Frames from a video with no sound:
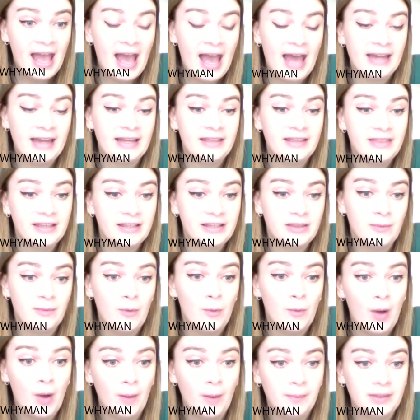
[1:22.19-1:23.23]
And I think the
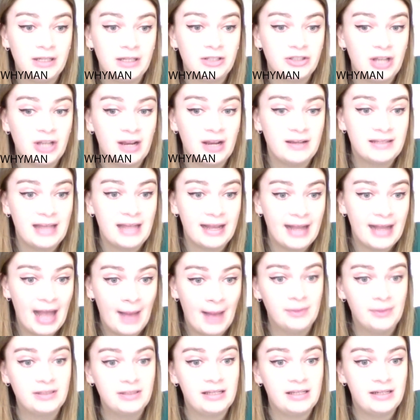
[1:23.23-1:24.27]
more popular shows like
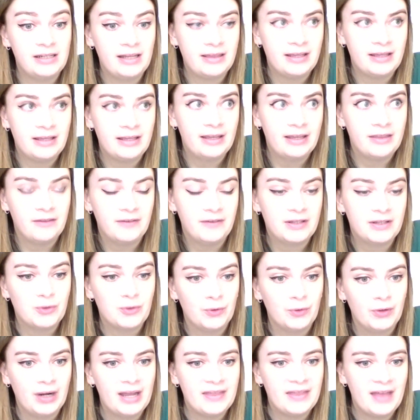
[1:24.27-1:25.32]
Hamilton, I think at the
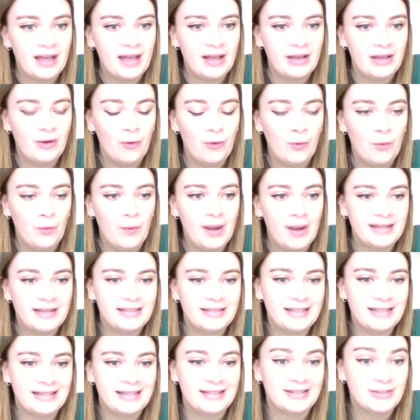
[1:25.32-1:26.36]
Victoria, that
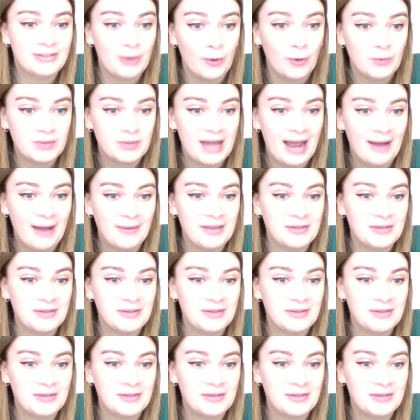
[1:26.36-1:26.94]
always is sold out.